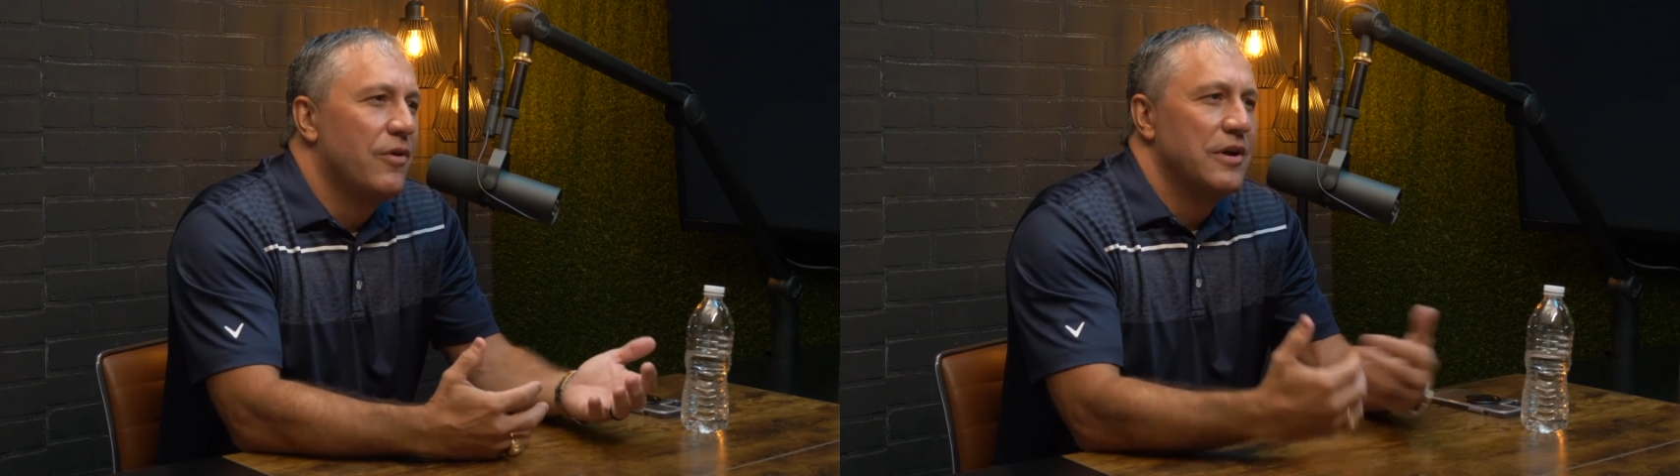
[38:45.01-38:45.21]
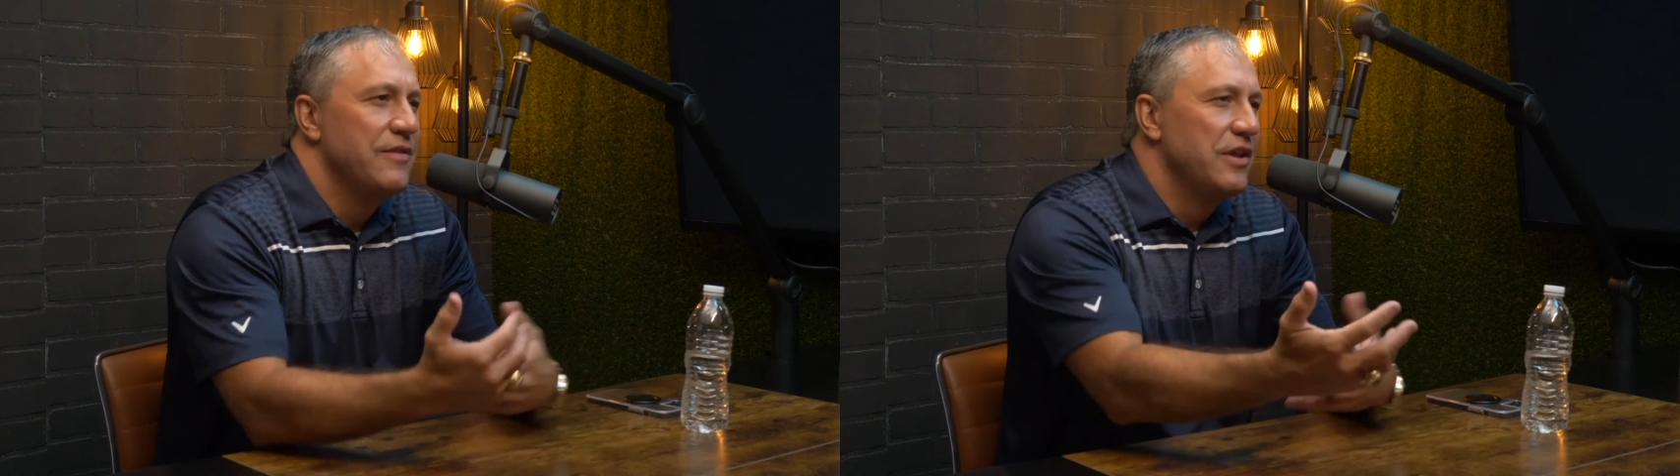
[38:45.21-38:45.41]

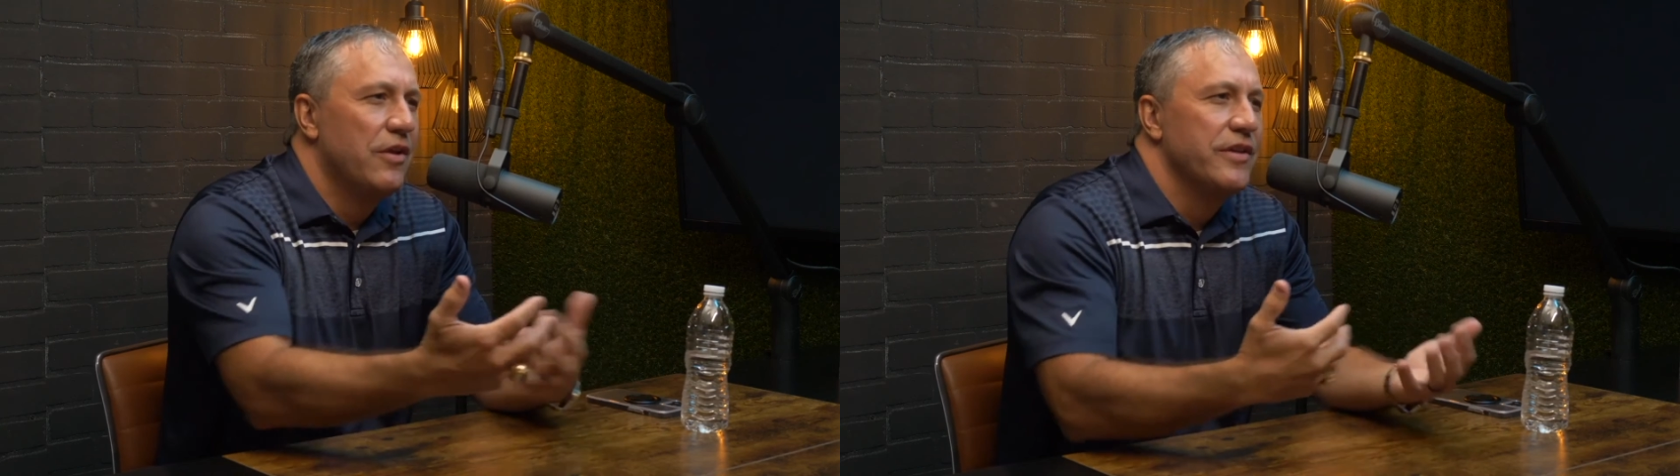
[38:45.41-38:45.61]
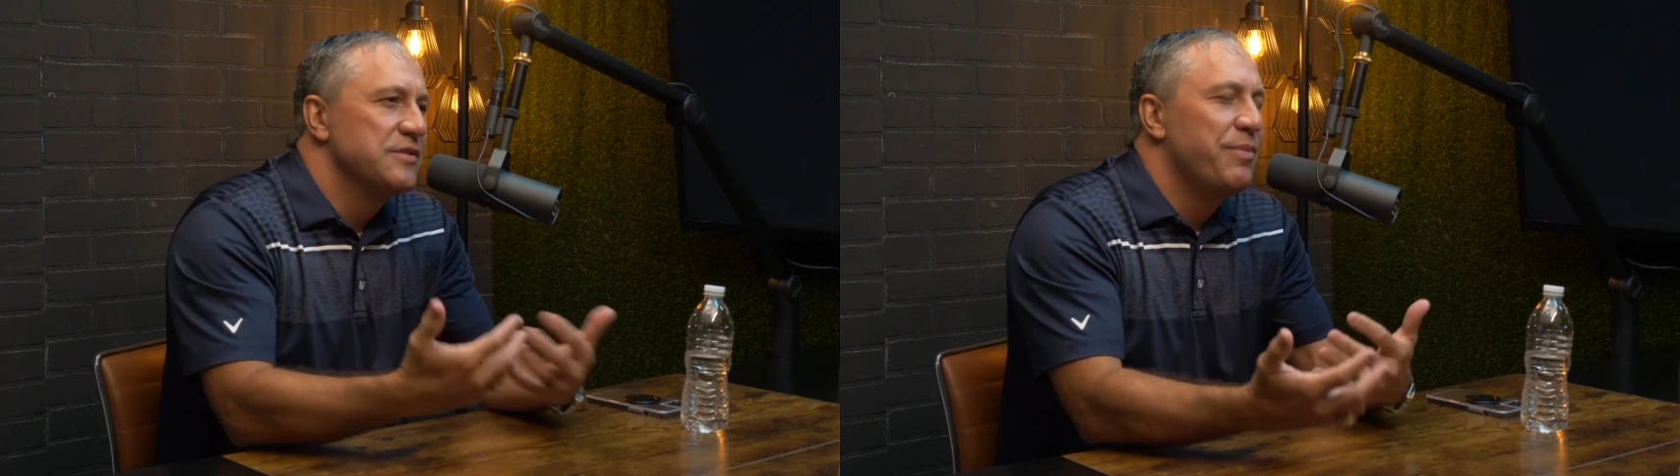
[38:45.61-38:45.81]
or even
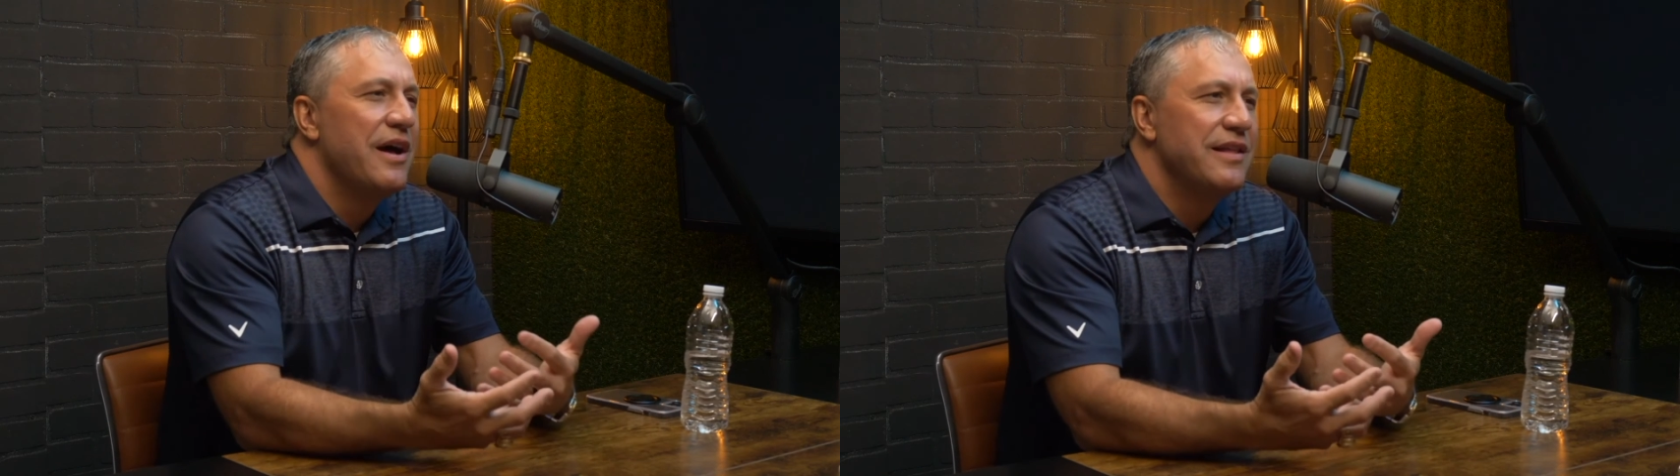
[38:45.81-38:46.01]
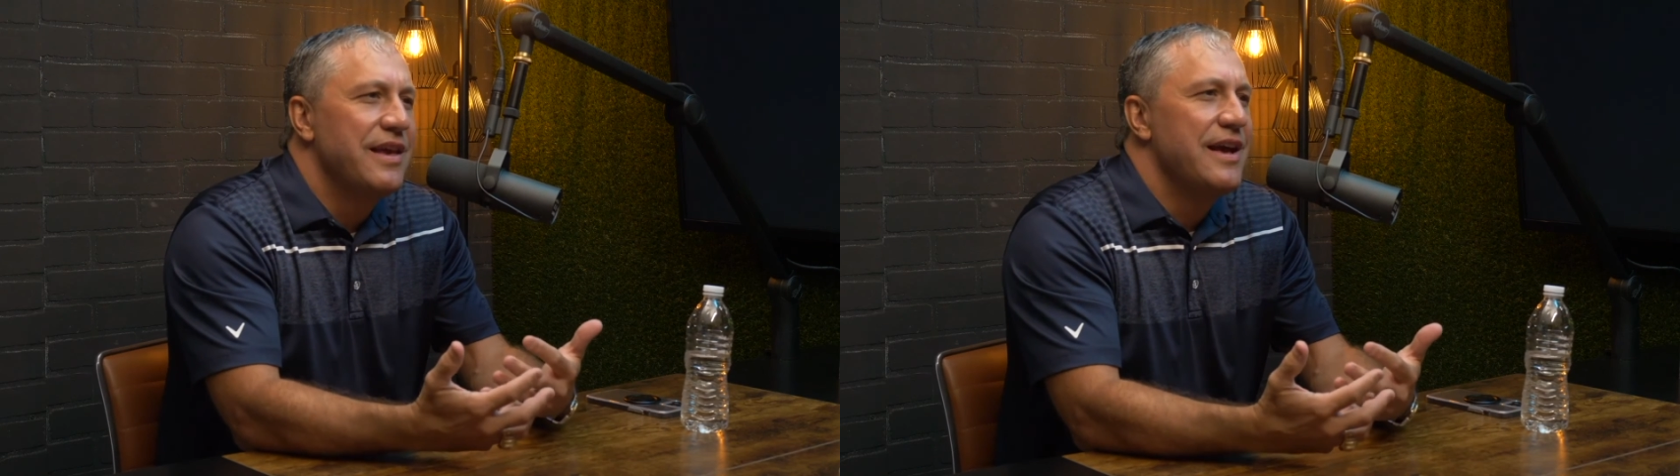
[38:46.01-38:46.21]
on this
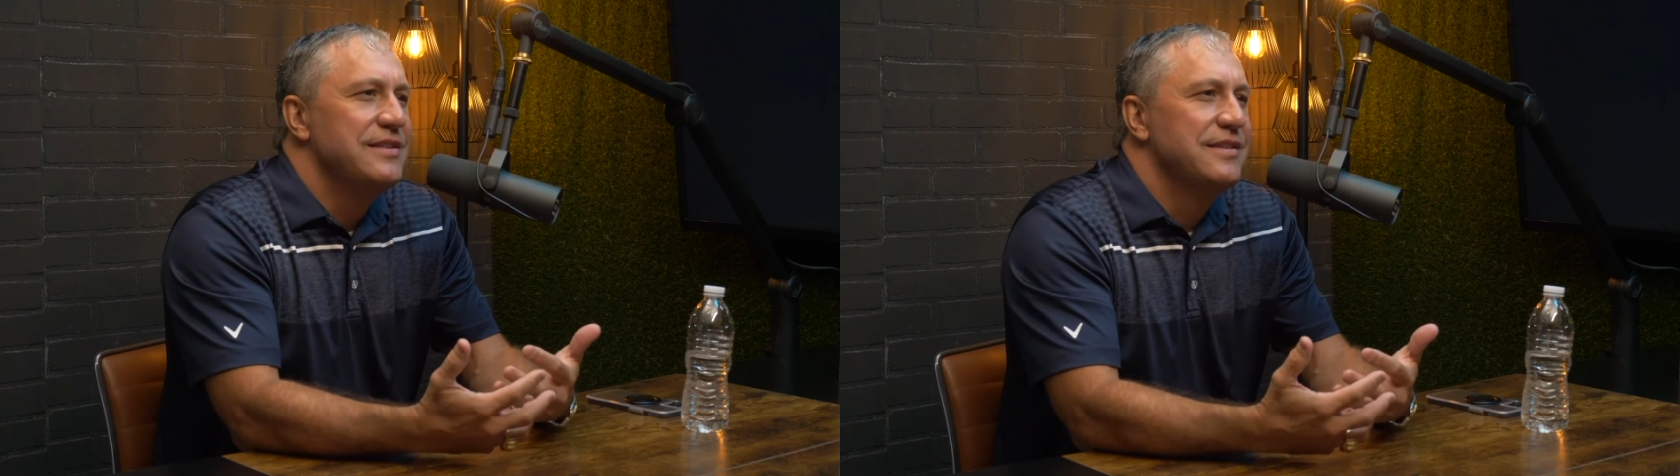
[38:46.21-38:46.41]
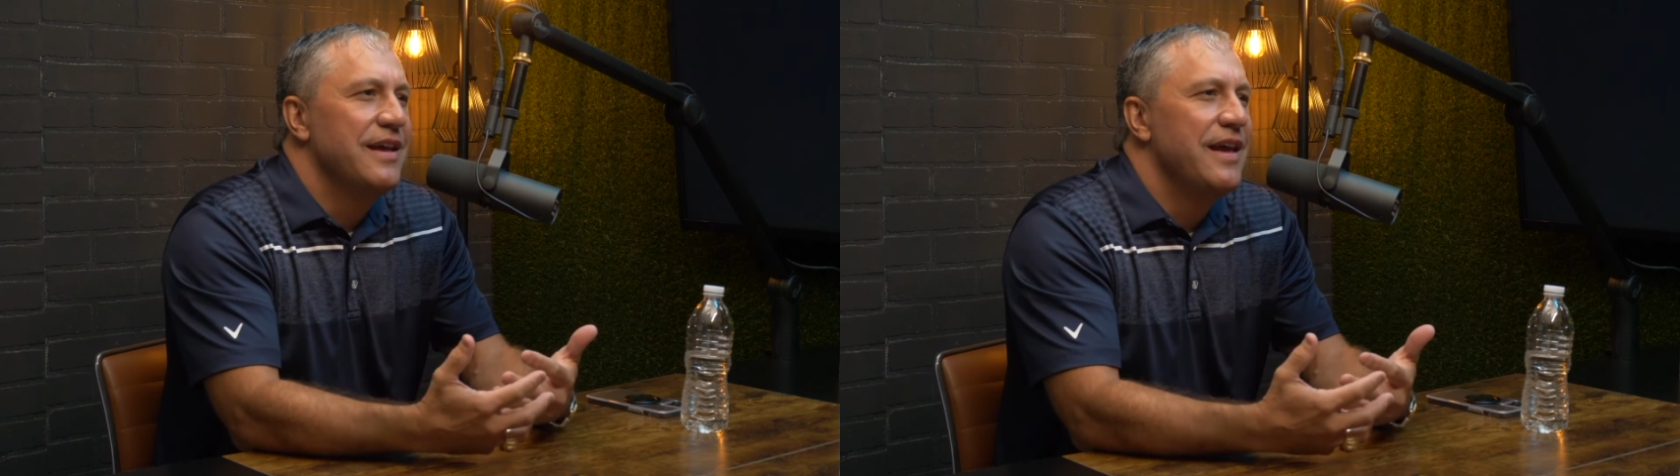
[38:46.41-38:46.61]

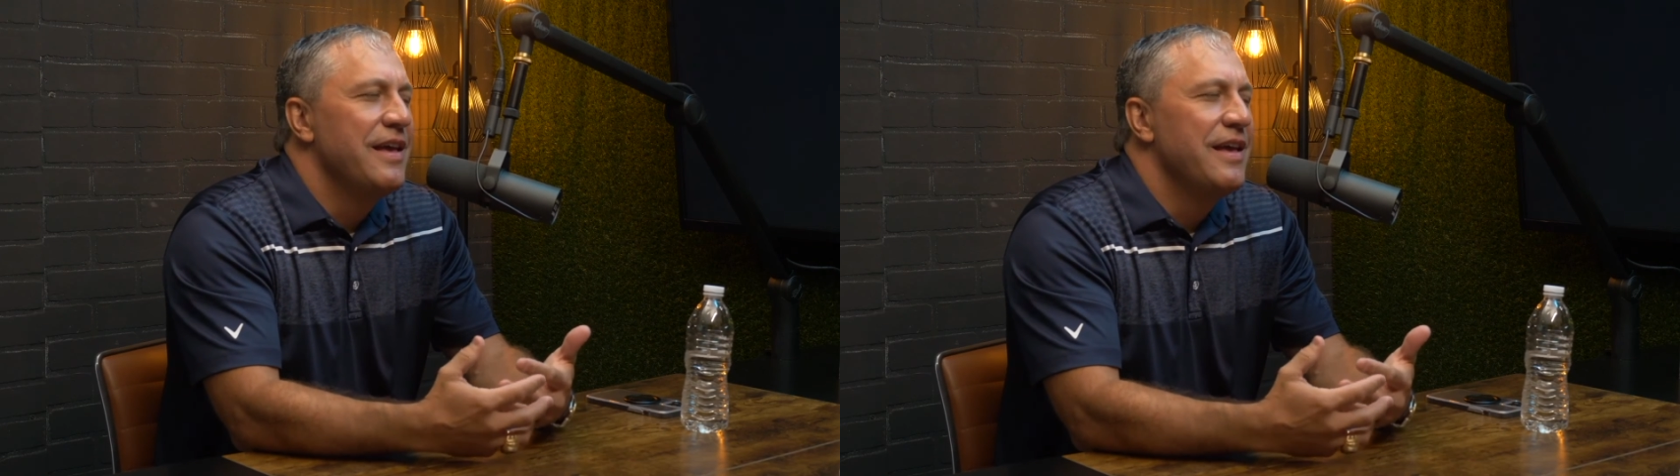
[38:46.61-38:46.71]
podcast today,